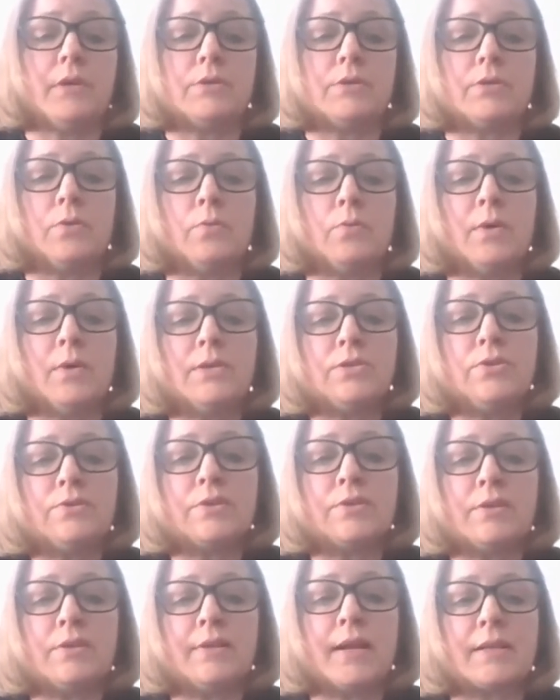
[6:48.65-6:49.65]
So once you
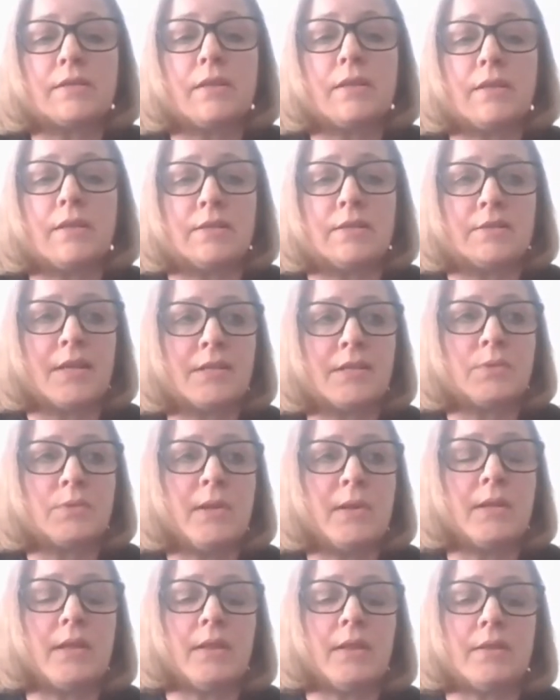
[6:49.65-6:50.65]
select the
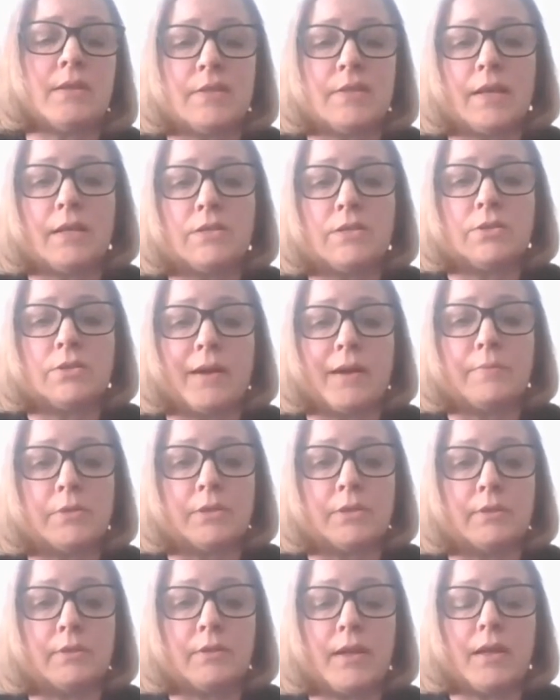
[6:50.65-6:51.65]
assessment and the settings
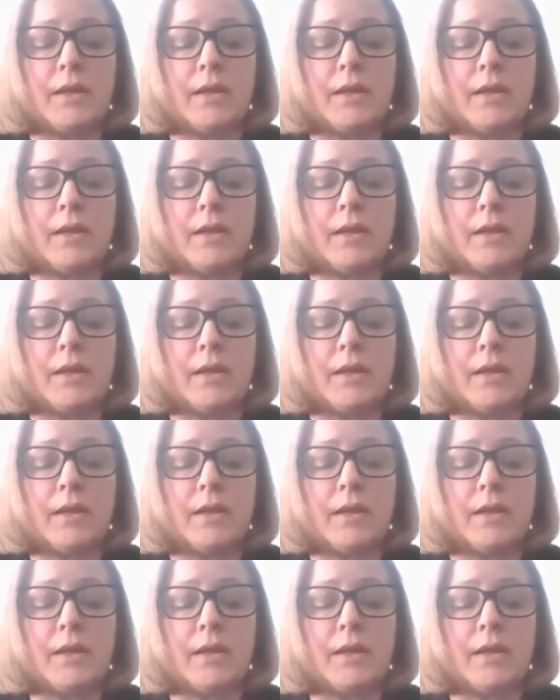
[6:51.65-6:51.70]
option,